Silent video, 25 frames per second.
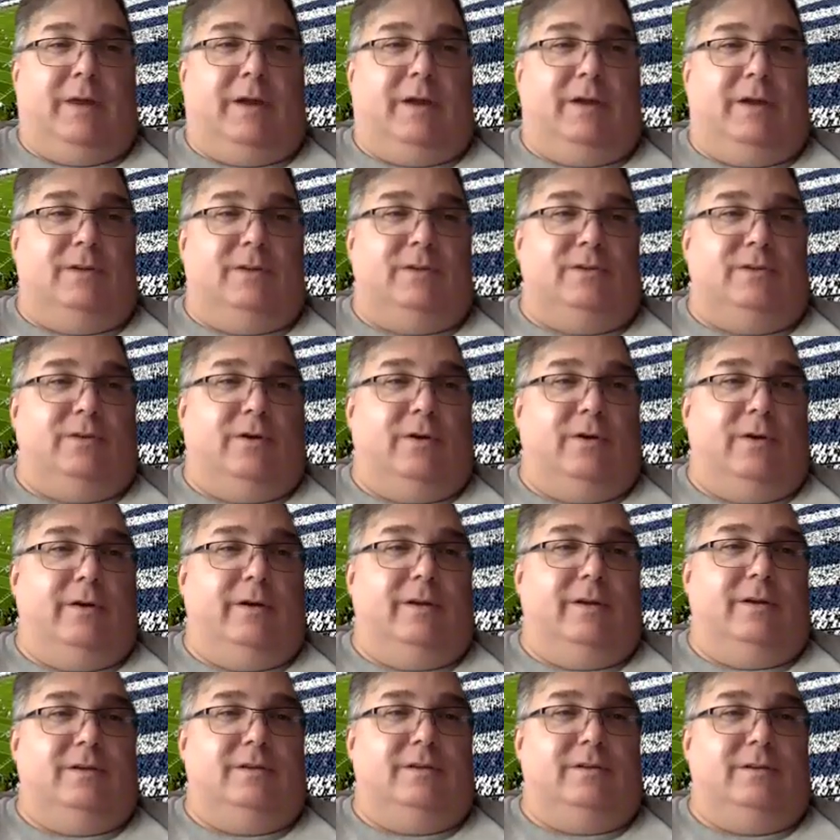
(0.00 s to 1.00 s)
concern
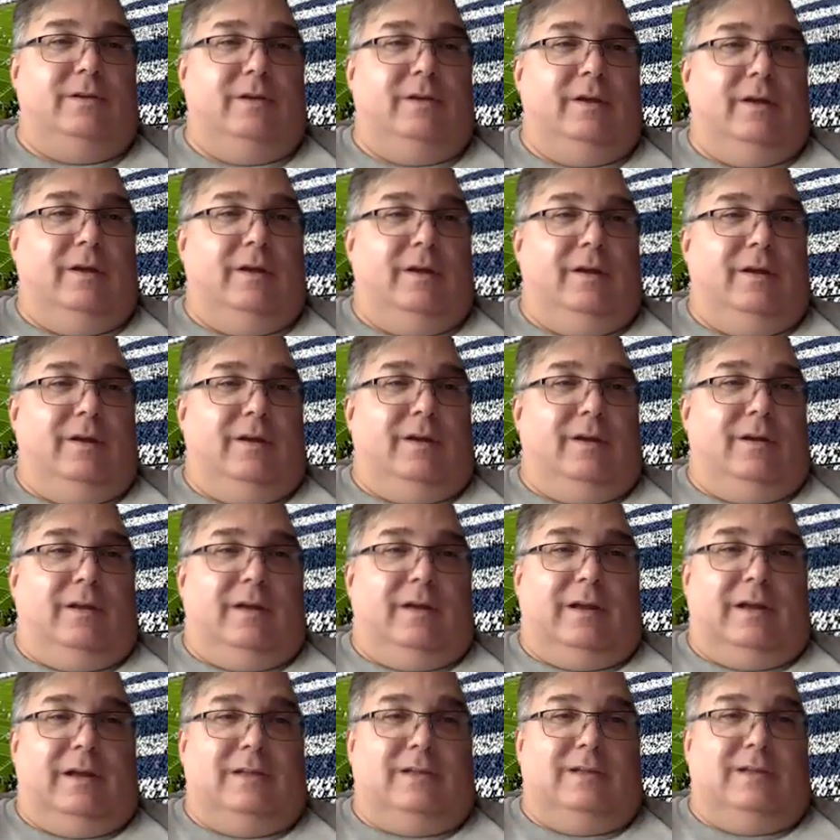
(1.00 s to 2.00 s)
is and
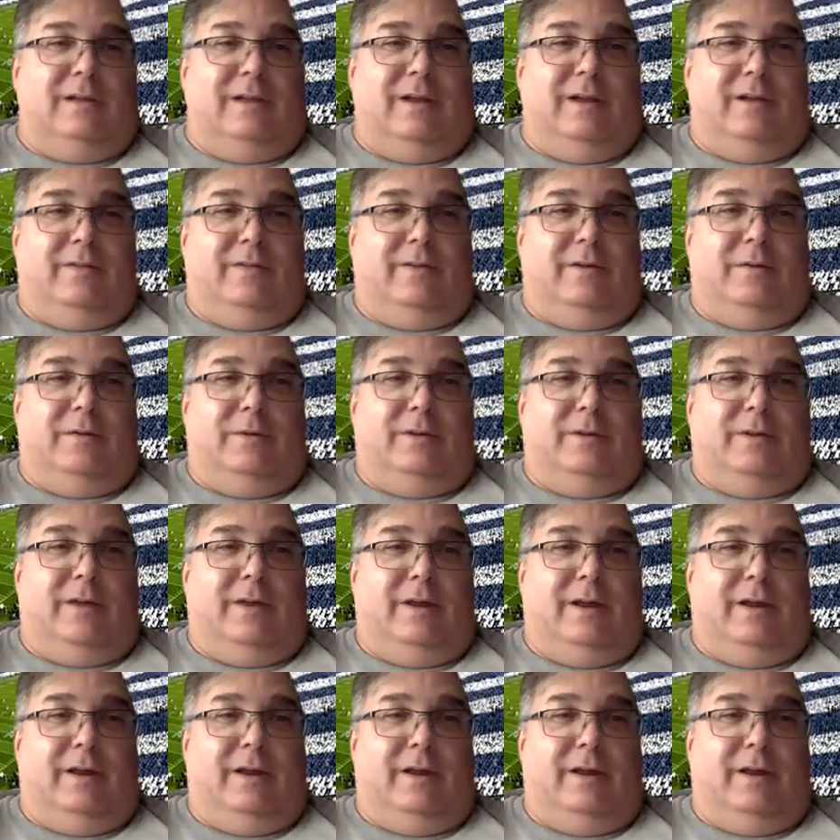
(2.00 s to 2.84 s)
like I say, people have